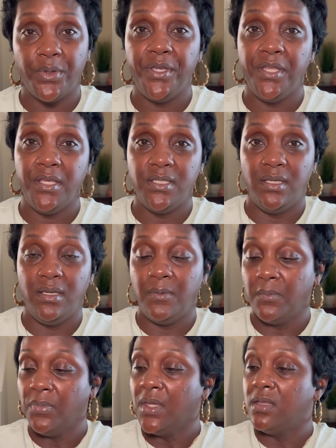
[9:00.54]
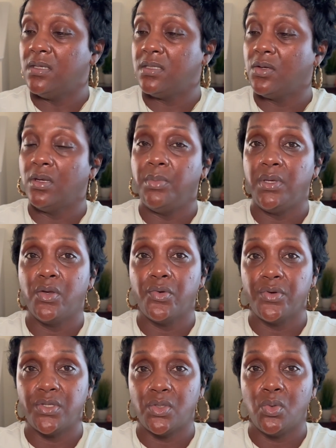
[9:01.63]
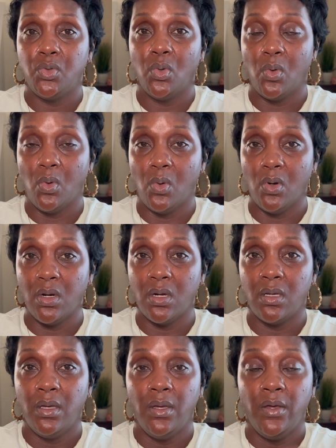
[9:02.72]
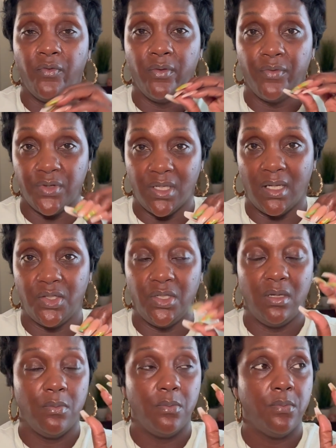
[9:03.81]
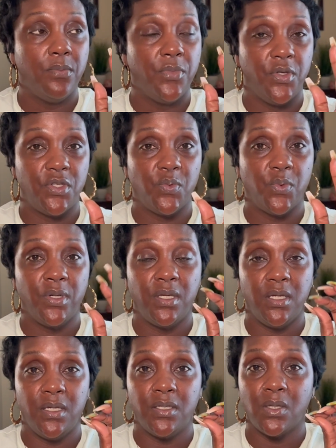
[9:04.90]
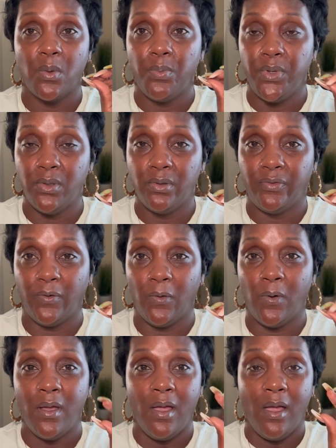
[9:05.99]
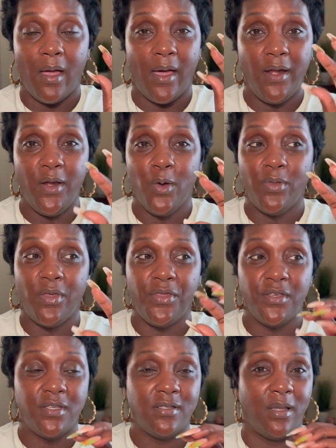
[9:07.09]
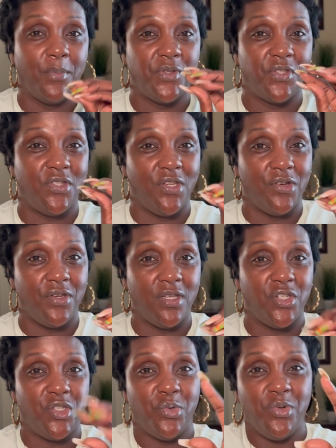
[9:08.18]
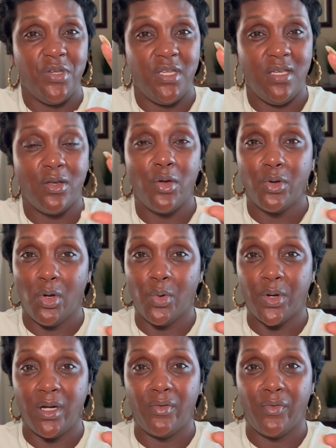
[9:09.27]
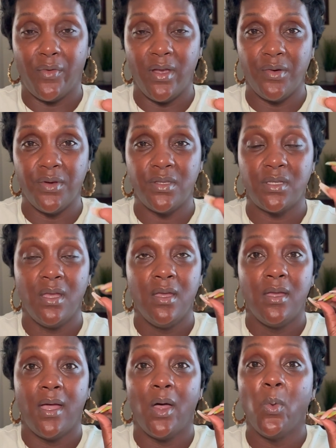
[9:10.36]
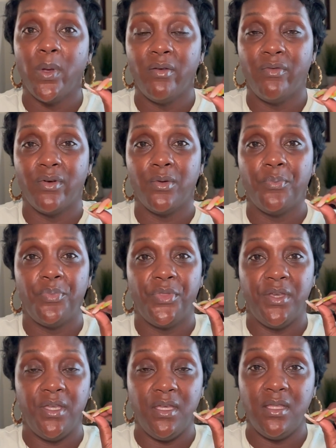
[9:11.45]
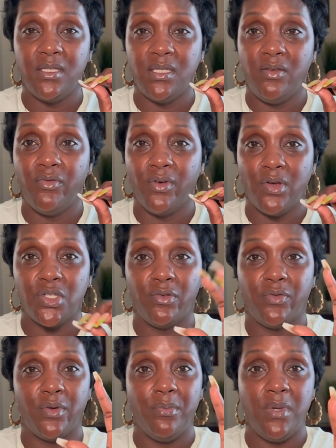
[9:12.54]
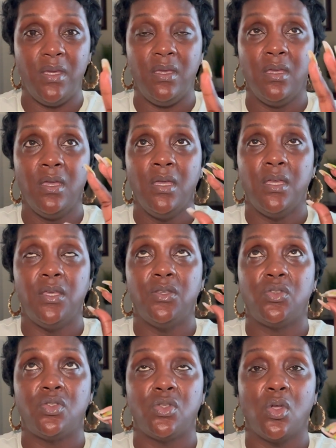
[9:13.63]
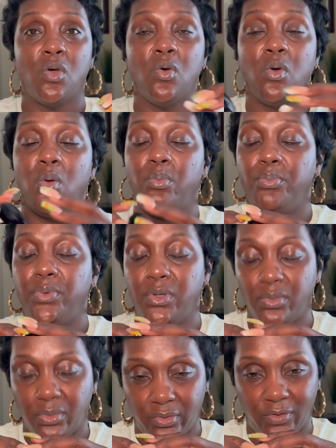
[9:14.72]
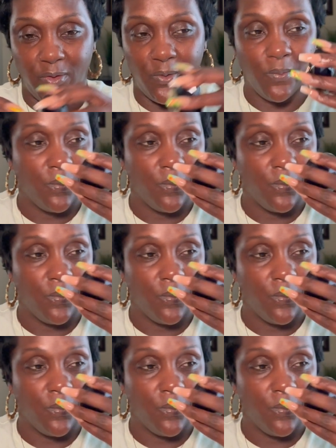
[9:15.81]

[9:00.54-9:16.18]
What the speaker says: EDT. This is going to be Crystal Noir from Versace. This one is beautiful. I know that this is a mysterious, unique coconut fragrance. However, the EDT version for me is so beautiful.